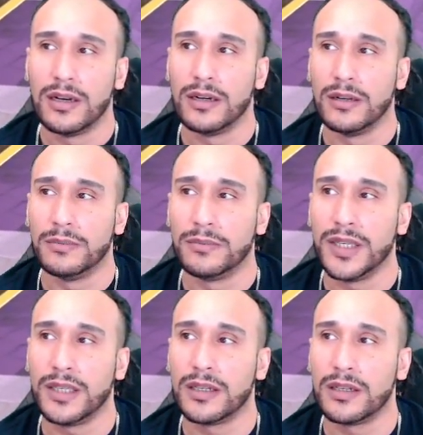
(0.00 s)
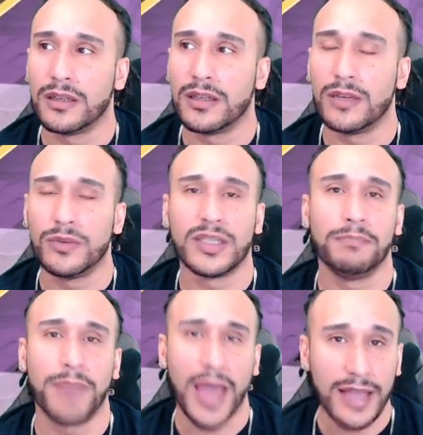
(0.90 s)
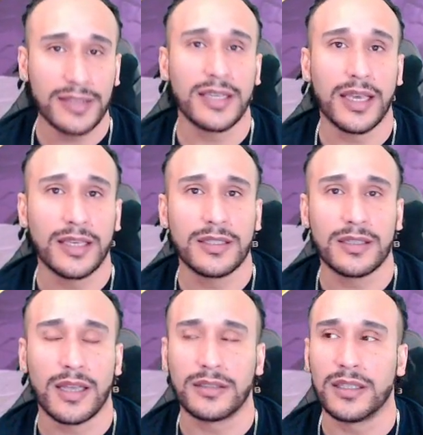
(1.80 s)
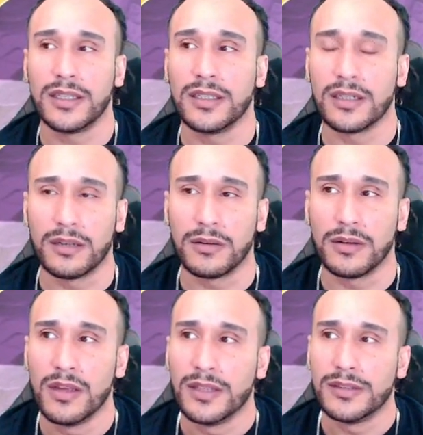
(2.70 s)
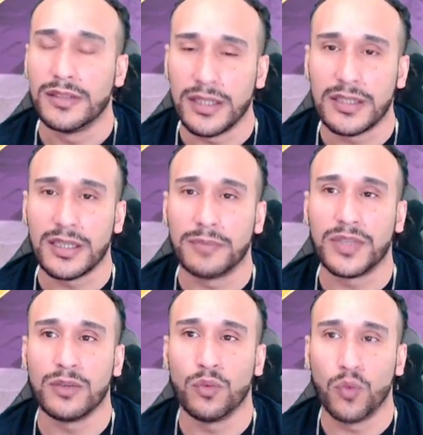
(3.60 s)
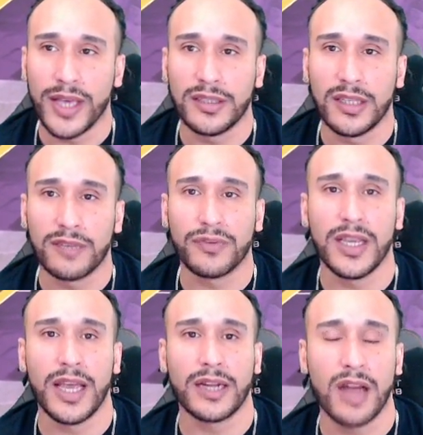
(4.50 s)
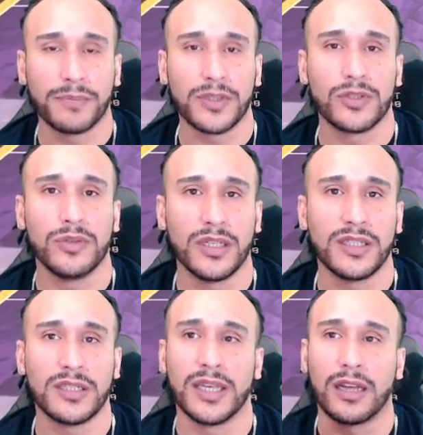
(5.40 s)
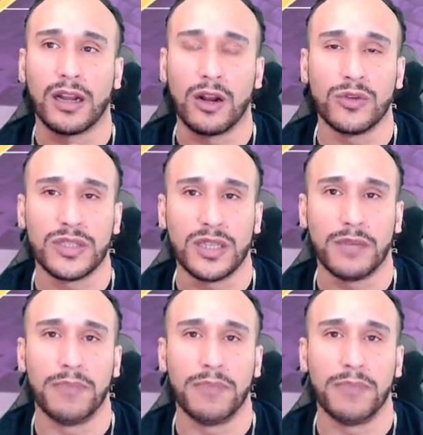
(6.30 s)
it was in bad taste. I think he could have did something way different. He had an opportunity to get close to